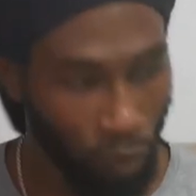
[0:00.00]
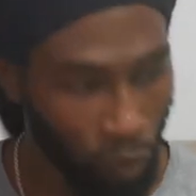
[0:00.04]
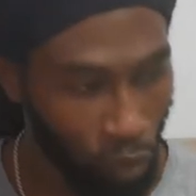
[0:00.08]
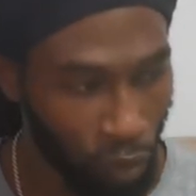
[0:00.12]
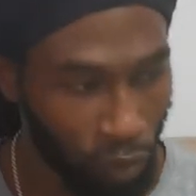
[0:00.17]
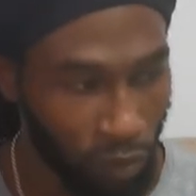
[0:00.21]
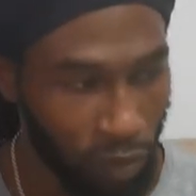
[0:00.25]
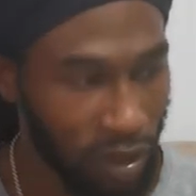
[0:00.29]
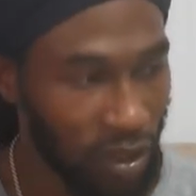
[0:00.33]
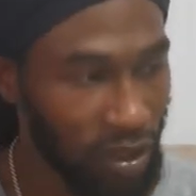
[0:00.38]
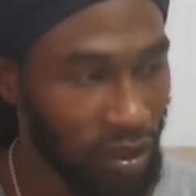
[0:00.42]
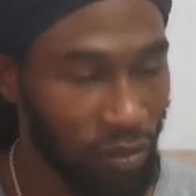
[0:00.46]

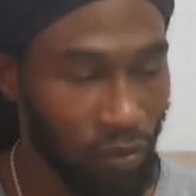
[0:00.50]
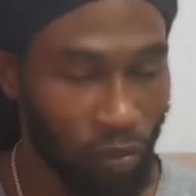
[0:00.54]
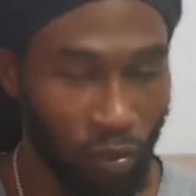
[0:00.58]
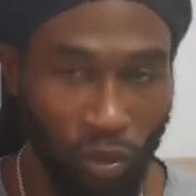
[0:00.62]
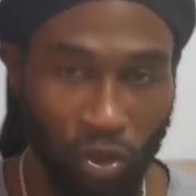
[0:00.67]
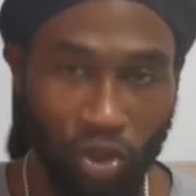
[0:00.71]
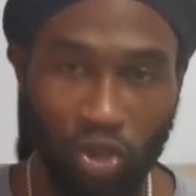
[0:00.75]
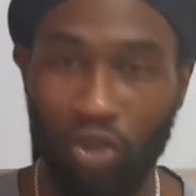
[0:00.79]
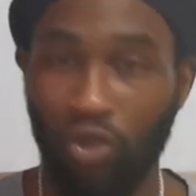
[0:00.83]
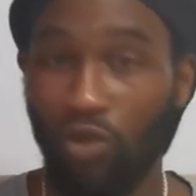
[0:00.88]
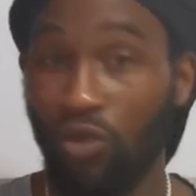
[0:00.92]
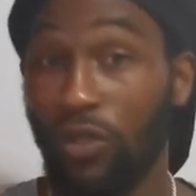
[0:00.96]
will be
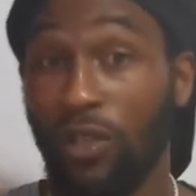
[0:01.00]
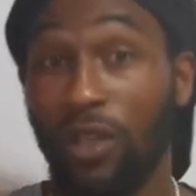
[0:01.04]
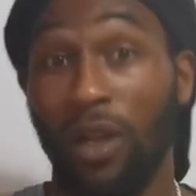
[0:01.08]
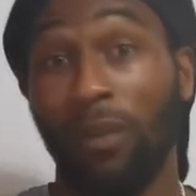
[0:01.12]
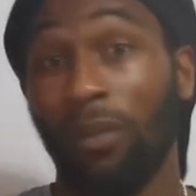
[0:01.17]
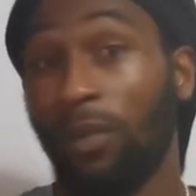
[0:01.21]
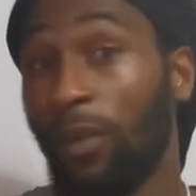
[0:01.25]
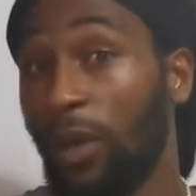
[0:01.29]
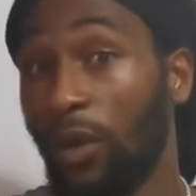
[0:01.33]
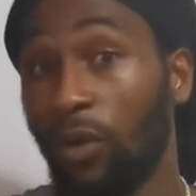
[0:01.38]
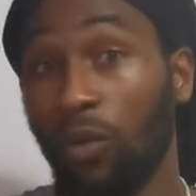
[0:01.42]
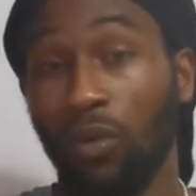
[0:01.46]
reduced
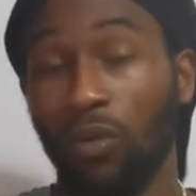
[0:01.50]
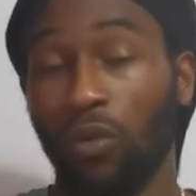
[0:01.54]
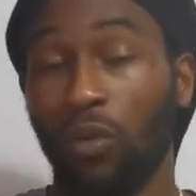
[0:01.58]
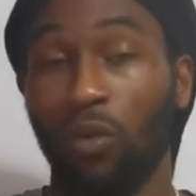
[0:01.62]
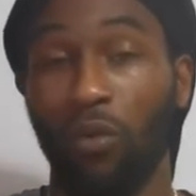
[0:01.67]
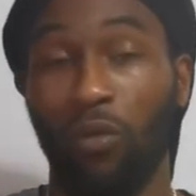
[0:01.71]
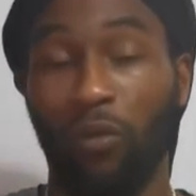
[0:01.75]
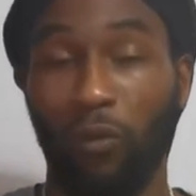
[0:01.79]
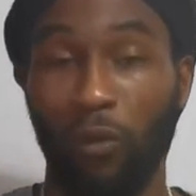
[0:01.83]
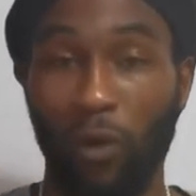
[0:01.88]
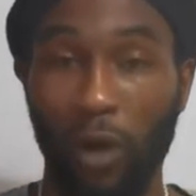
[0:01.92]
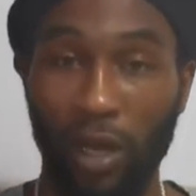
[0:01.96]
up
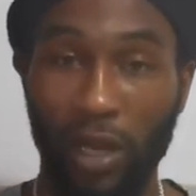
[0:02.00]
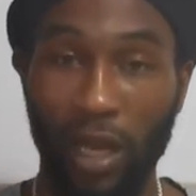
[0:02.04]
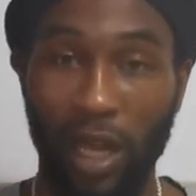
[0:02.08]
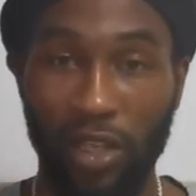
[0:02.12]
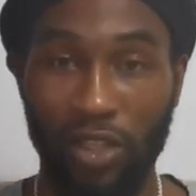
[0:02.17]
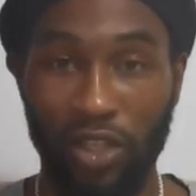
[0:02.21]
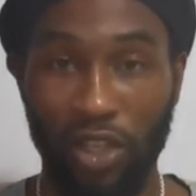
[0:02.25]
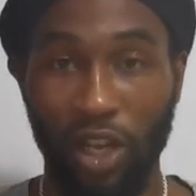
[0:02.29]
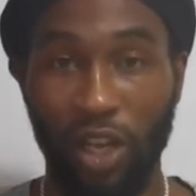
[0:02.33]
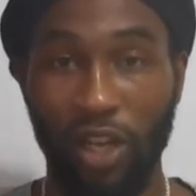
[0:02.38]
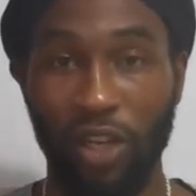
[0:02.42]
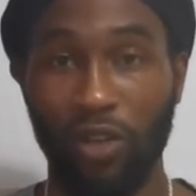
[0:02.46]
throughout
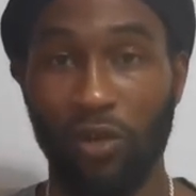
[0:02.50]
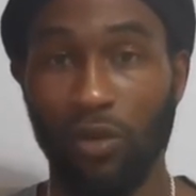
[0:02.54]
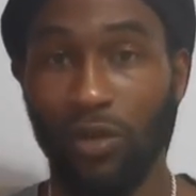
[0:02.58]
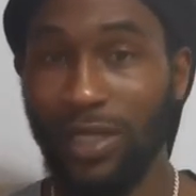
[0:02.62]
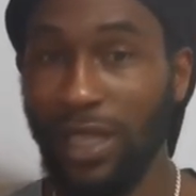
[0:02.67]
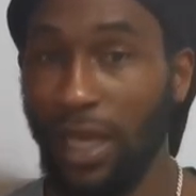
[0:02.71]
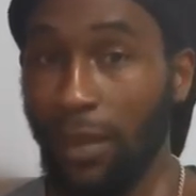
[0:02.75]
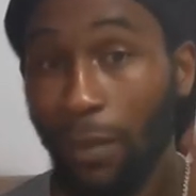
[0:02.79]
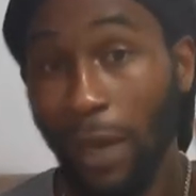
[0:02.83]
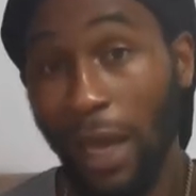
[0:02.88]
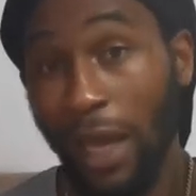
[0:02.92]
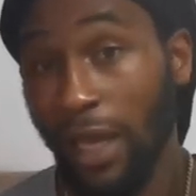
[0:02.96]
that journey, or
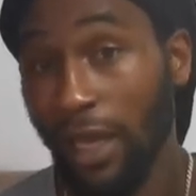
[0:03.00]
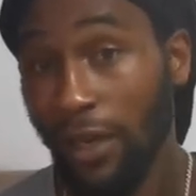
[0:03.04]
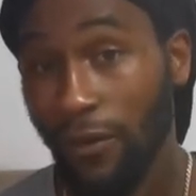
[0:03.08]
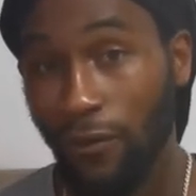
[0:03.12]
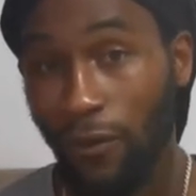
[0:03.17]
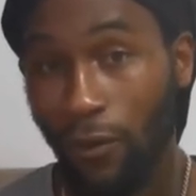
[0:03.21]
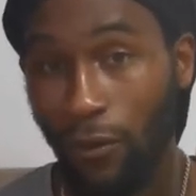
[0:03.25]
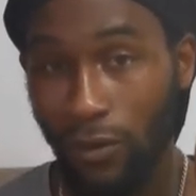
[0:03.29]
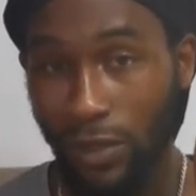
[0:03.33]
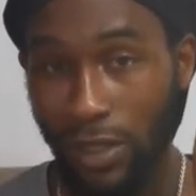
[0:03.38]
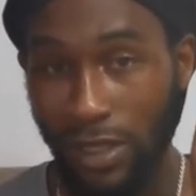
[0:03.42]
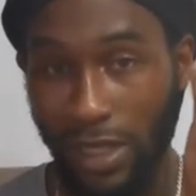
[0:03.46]
say my
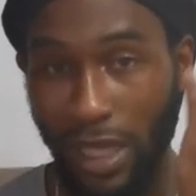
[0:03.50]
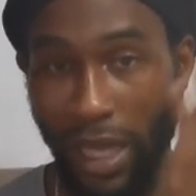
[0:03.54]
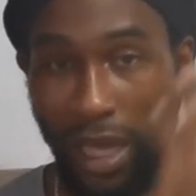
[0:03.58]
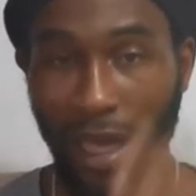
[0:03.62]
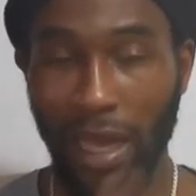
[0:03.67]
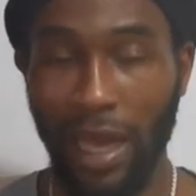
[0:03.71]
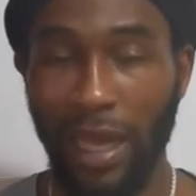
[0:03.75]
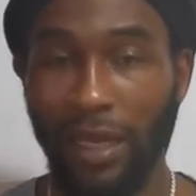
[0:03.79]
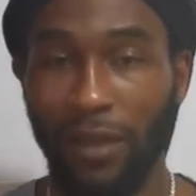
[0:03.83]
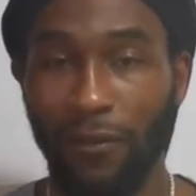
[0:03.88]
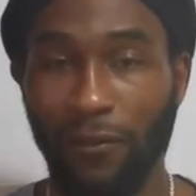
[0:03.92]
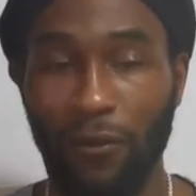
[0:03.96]
headphones
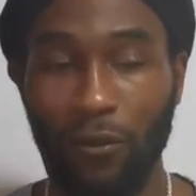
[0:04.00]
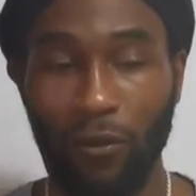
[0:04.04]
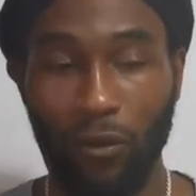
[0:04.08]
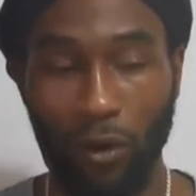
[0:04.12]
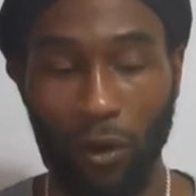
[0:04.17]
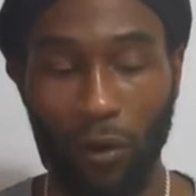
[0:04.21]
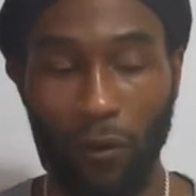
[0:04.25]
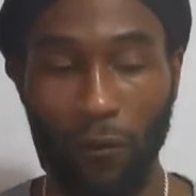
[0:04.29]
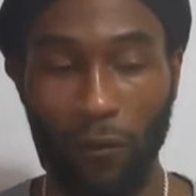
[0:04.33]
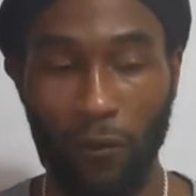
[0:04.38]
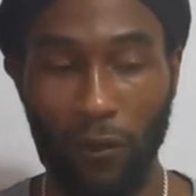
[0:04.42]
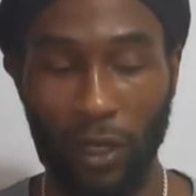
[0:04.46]
die, I can feel
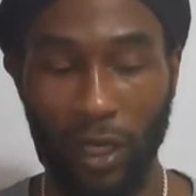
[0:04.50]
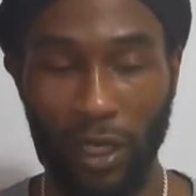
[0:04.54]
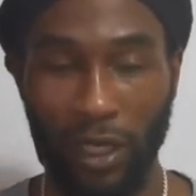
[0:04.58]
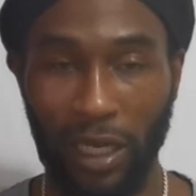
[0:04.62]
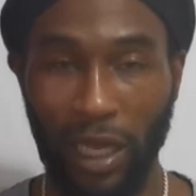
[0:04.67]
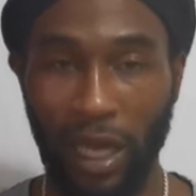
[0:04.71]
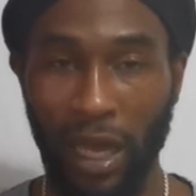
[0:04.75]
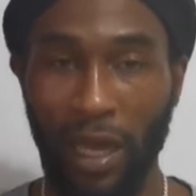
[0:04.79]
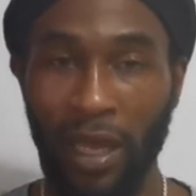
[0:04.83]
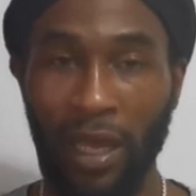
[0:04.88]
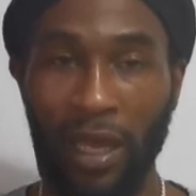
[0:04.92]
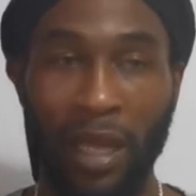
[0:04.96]
confident
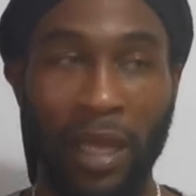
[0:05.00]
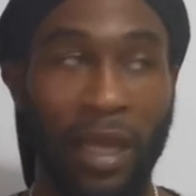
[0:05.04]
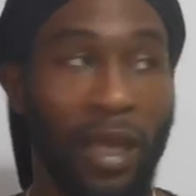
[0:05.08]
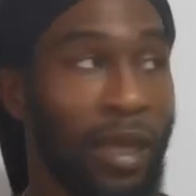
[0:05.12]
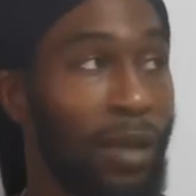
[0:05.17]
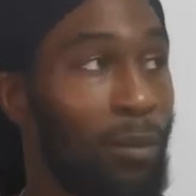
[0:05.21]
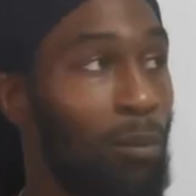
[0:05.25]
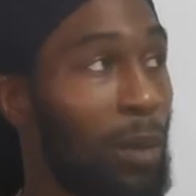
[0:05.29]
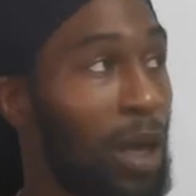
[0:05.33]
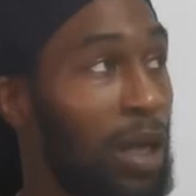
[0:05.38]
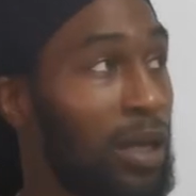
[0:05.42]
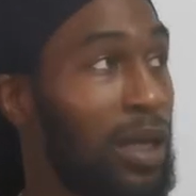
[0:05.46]
that
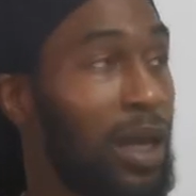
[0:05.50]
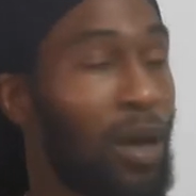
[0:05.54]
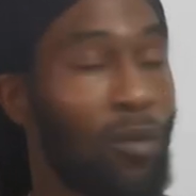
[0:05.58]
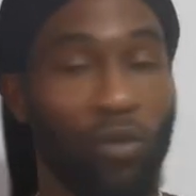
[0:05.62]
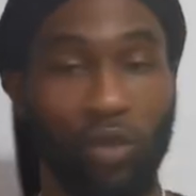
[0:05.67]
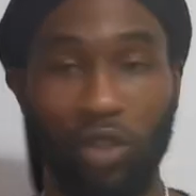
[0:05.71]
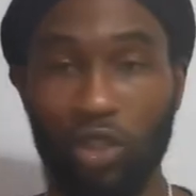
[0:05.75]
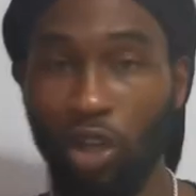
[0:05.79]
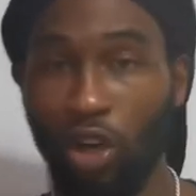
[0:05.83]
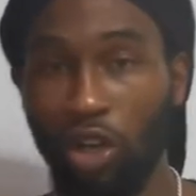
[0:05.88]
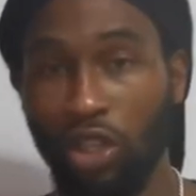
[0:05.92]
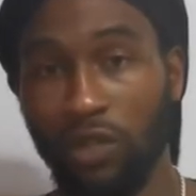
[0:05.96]
that
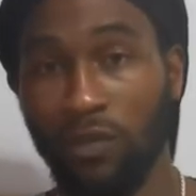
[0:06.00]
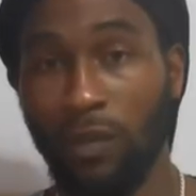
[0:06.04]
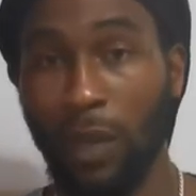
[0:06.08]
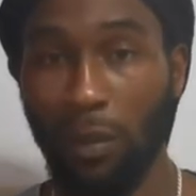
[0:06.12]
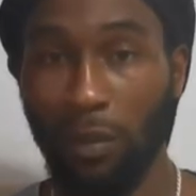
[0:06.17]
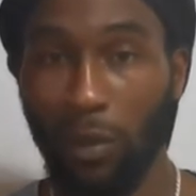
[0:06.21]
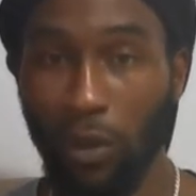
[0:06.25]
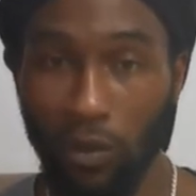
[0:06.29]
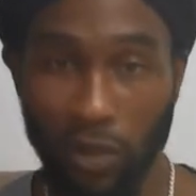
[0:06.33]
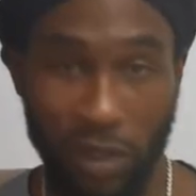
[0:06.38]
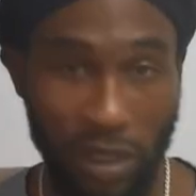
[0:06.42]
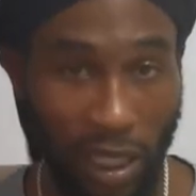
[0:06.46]
will charge my
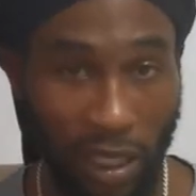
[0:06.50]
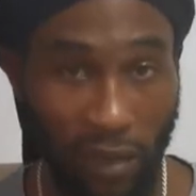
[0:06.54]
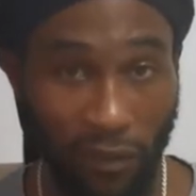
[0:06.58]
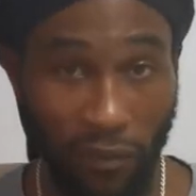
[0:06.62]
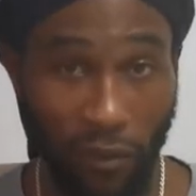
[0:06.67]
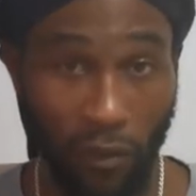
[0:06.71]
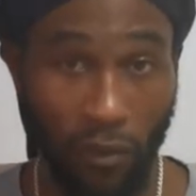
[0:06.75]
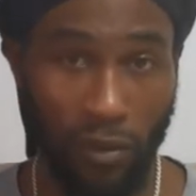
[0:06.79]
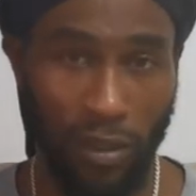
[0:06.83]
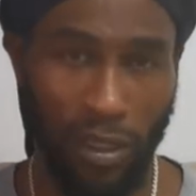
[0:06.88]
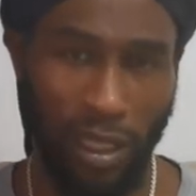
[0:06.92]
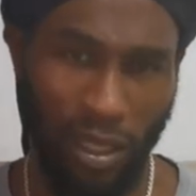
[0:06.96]
Bose
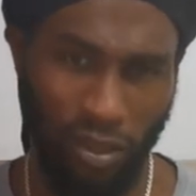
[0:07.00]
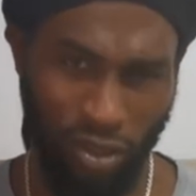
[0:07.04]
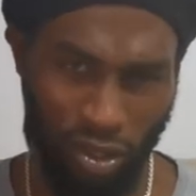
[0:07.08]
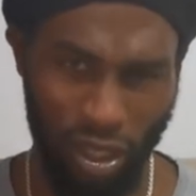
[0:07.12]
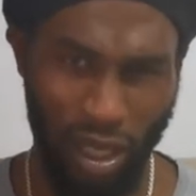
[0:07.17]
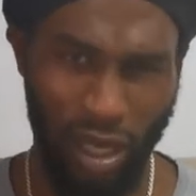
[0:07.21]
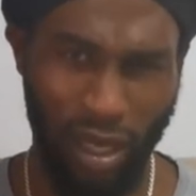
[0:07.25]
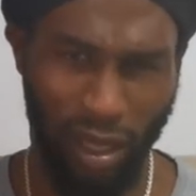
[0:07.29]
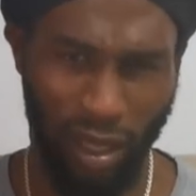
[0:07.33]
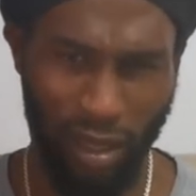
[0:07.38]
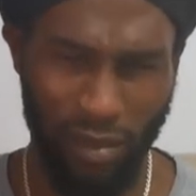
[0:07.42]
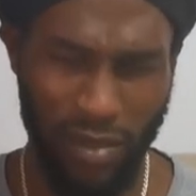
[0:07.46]
headphones. Like, do you
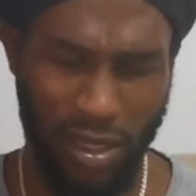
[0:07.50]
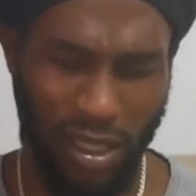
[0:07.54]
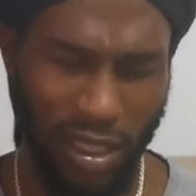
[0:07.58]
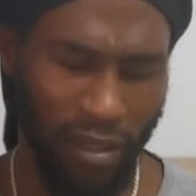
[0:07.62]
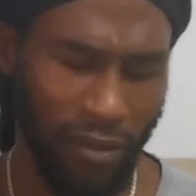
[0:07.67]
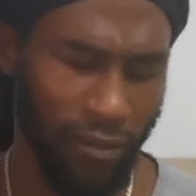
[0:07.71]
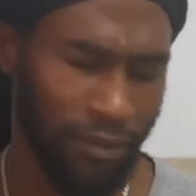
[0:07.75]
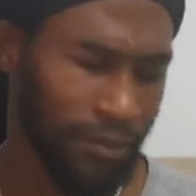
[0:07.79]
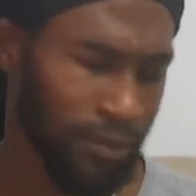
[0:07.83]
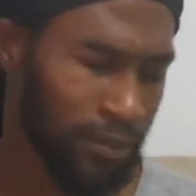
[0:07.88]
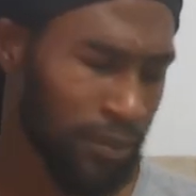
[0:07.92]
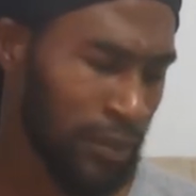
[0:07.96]
get what I'm
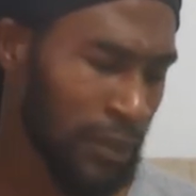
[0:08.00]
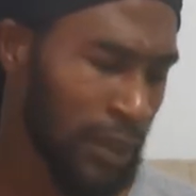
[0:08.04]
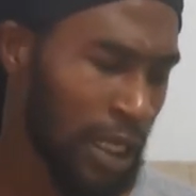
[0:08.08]
saying?